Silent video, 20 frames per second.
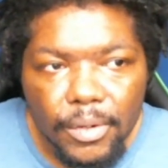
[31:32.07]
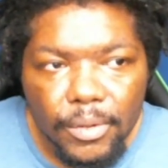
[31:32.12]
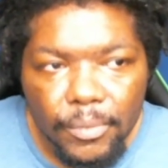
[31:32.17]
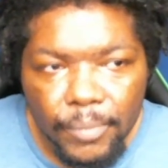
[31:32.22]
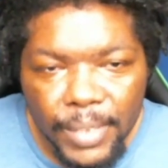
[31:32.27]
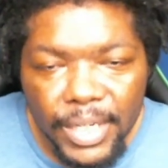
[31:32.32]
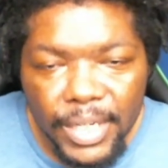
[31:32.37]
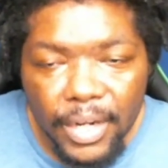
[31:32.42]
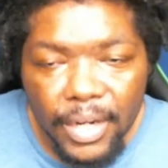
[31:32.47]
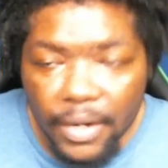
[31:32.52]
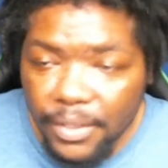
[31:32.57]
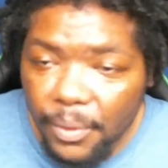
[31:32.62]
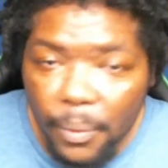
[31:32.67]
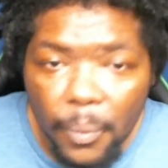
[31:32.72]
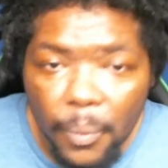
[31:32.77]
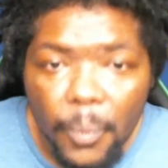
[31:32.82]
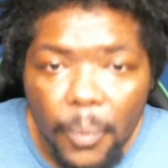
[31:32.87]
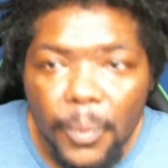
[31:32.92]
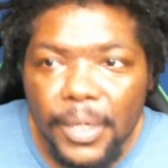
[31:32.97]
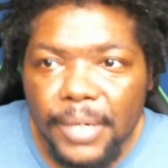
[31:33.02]
we are the
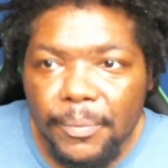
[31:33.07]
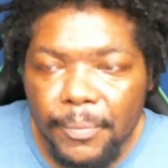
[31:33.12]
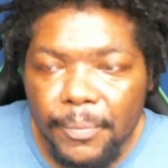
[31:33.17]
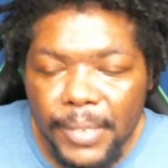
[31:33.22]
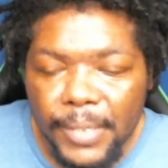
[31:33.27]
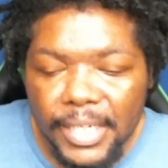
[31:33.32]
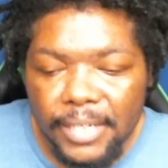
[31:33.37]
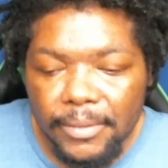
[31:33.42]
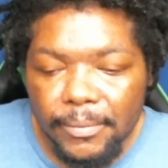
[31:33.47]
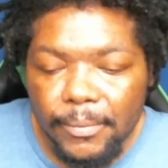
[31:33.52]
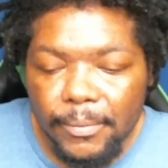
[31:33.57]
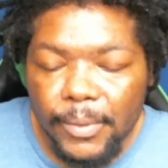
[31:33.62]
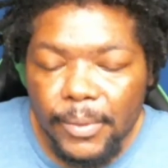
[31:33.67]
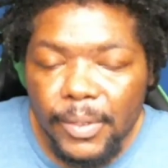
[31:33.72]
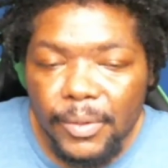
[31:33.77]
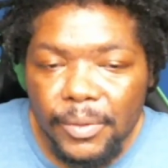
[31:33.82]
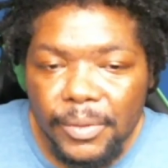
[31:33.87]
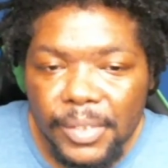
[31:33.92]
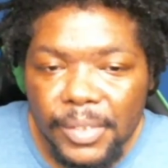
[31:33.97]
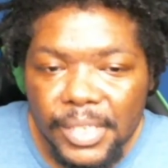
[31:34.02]
Horde, we
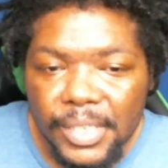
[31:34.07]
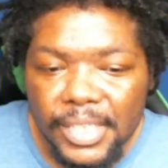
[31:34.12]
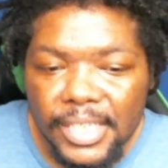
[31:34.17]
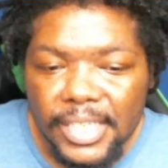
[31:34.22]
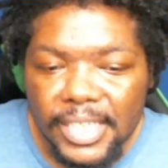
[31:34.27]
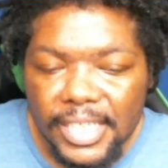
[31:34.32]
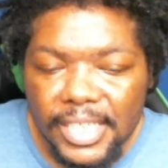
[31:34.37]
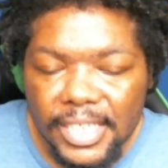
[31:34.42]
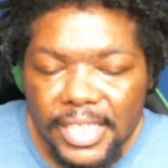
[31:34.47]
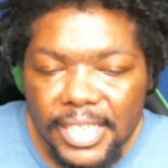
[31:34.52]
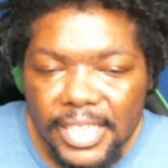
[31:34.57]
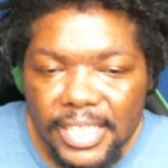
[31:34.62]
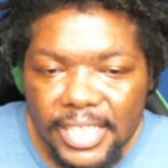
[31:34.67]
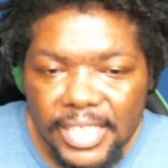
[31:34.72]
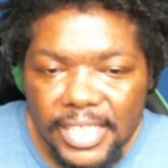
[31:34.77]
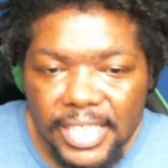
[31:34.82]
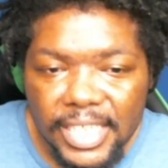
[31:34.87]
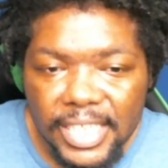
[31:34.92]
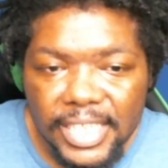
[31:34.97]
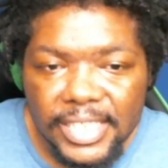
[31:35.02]
will
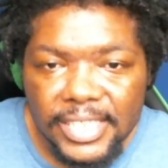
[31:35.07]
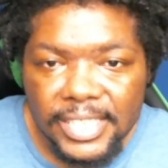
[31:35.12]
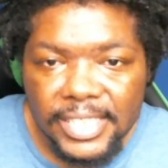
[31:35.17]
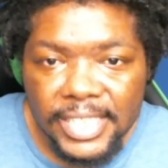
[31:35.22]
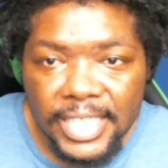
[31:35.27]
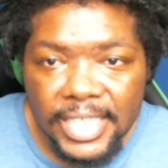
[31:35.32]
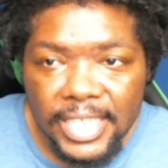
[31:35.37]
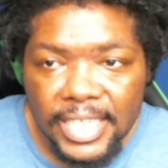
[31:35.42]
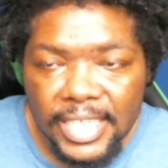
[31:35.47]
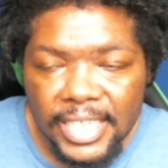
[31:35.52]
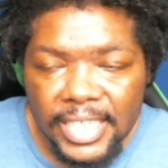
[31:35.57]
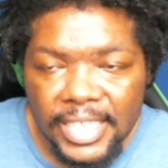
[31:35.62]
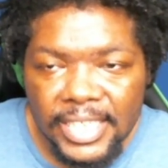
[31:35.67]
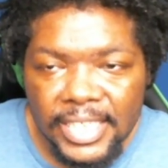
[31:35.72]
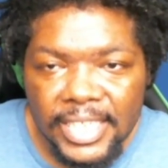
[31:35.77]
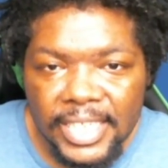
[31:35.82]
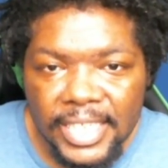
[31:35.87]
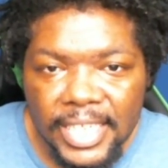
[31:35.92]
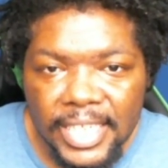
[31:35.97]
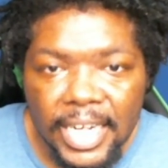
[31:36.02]
cleanse
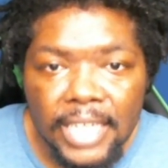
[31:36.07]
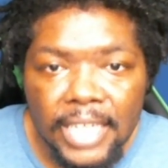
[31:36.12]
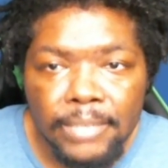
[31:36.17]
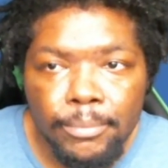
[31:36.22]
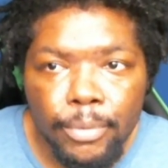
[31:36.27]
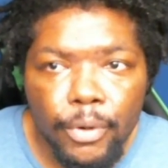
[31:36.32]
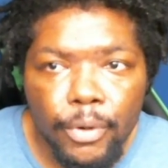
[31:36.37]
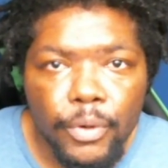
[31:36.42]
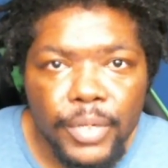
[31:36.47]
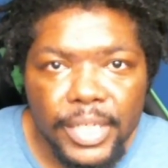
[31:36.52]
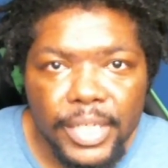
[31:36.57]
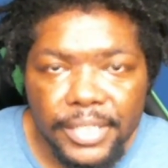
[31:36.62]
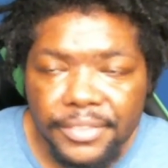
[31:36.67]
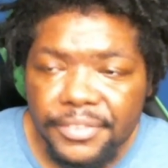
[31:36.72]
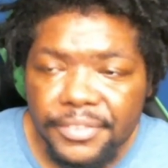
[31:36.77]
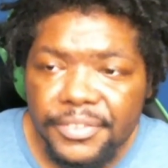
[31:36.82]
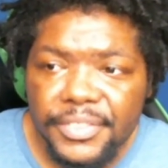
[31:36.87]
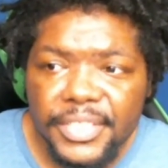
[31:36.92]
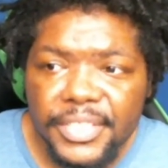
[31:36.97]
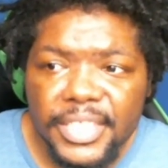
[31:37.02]
the unbroken.
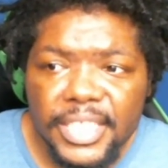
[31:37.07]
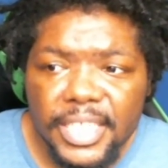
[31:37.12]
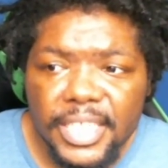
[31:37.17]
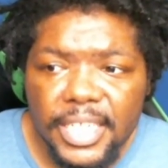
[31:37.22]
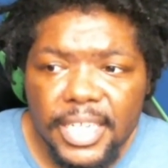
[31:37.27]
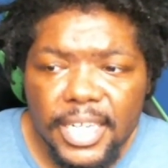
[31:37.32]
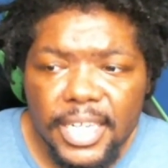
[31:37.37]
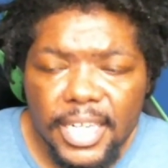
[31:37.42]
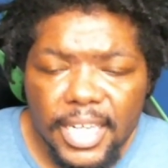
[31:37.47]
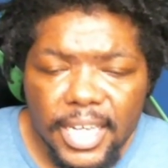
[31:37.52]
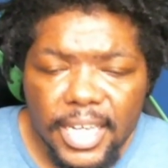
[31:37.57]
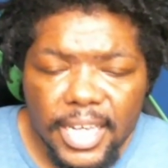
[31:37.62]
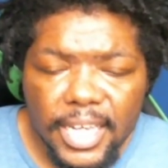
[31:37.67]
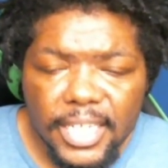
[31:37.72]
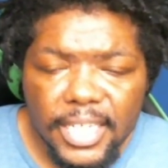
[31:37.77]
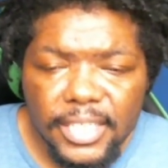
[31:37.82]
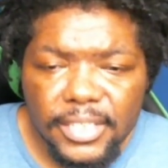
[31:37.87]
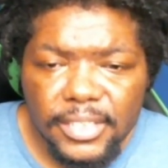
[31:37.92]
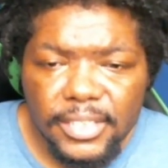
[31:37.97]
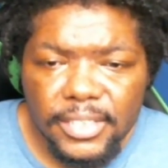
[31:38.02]

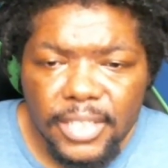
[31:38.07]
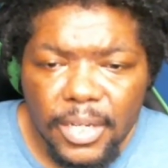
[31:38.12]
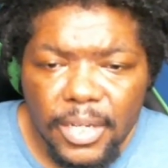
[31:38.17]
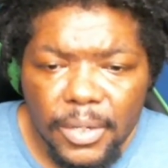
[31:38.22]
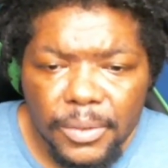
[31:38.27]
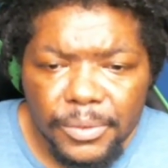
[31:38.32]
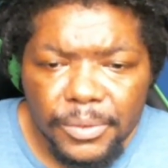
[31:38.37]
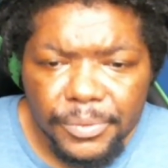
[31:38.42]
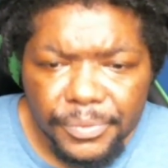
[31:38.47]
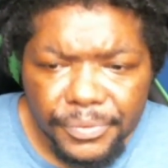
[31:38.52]
So